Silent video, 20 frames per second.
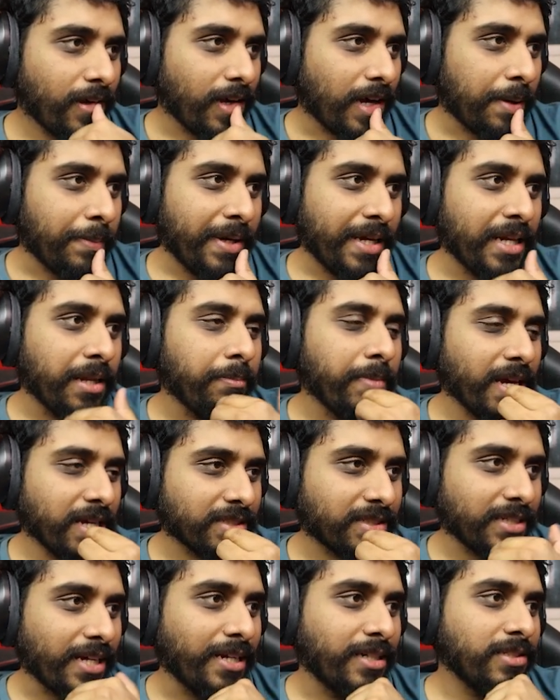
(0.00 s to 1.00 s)
I mean, it
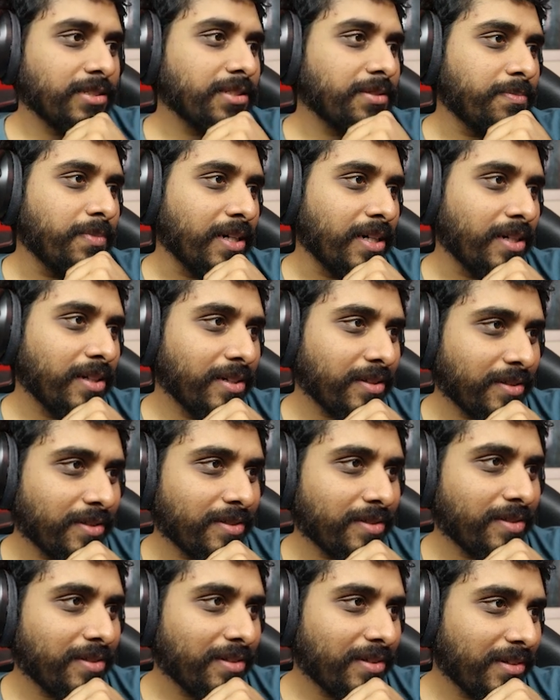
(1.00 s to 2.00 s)
makes sense, but
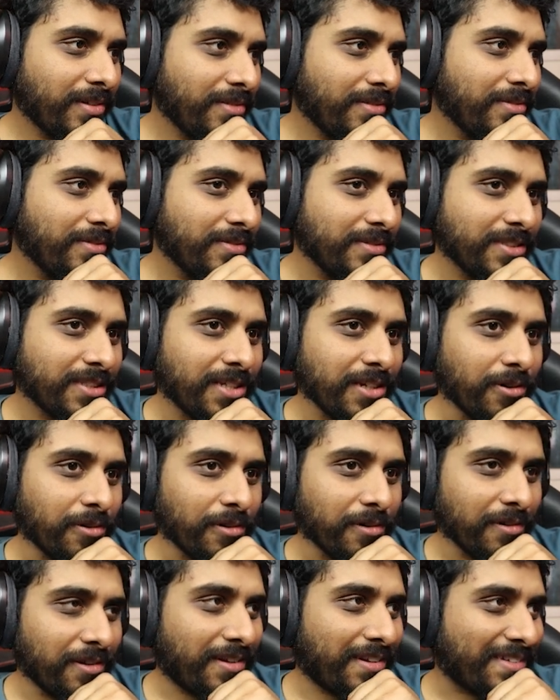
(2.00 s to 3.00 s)

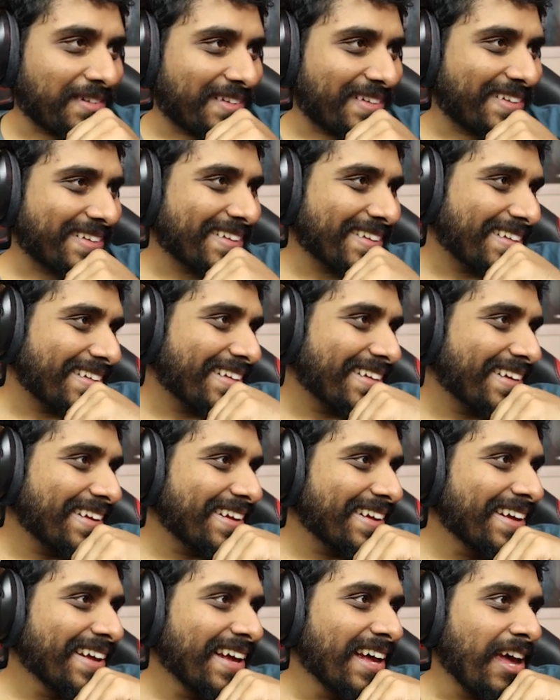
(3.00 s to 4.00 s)
still.
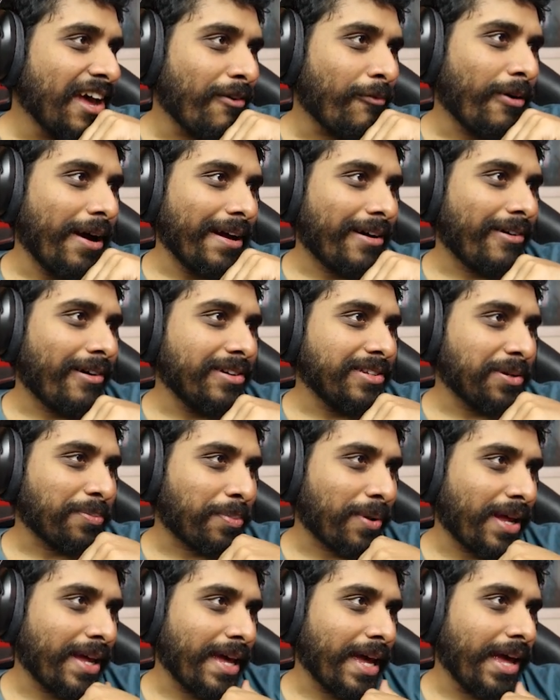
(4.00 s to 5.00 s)
Why can't you
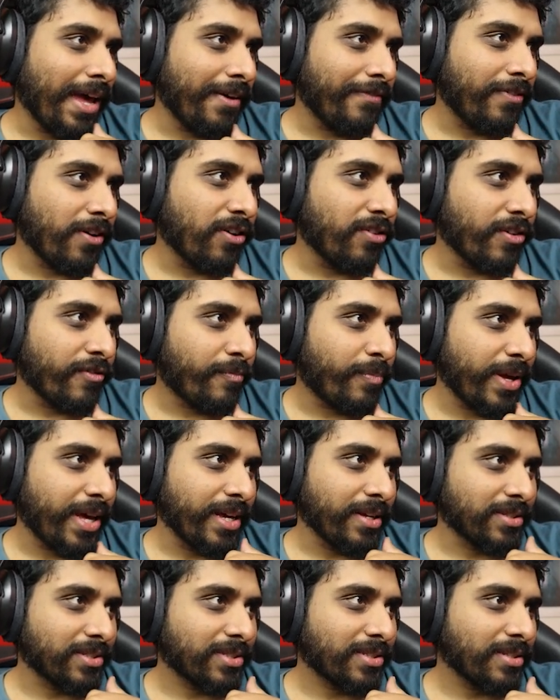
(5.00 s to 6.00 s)
play AFL with
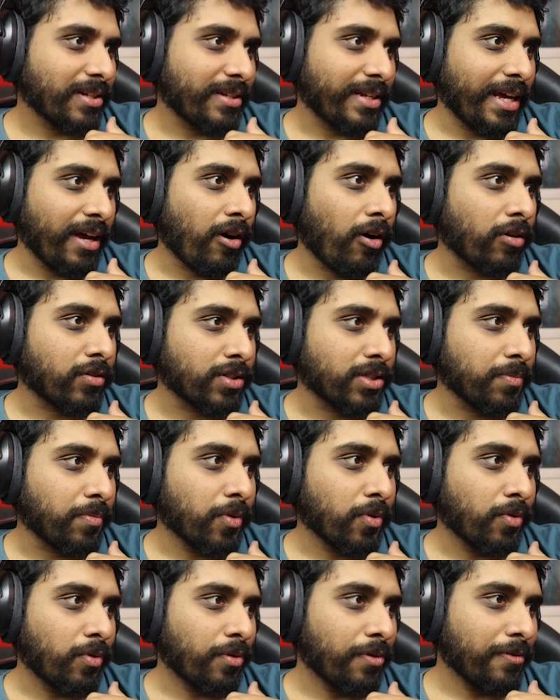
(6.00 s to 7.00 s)
pigs? They hog the
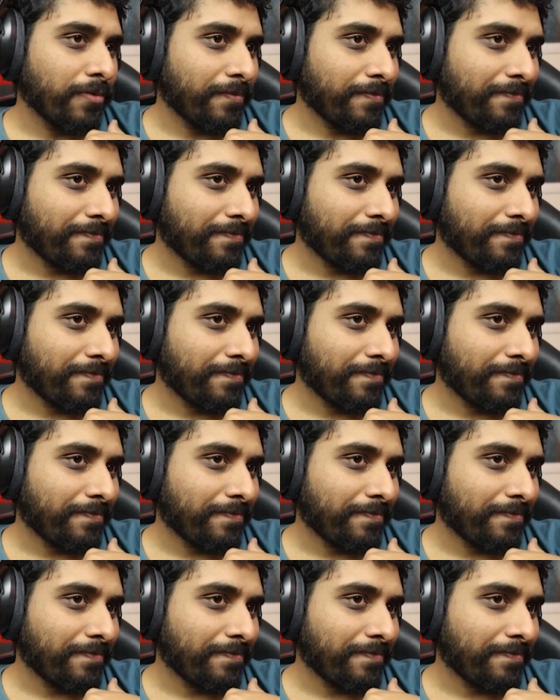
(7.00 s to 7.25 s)
ball.